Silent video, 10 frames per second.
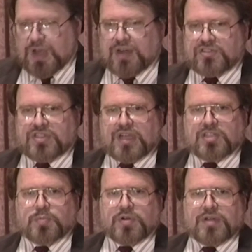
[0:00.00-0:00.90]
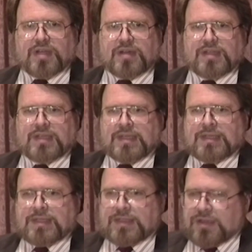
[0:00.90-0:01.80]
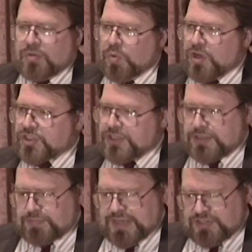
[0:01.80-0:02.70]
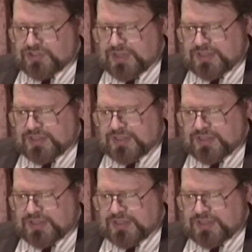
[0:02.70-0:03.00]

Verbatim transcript: policy expert at a Washington-based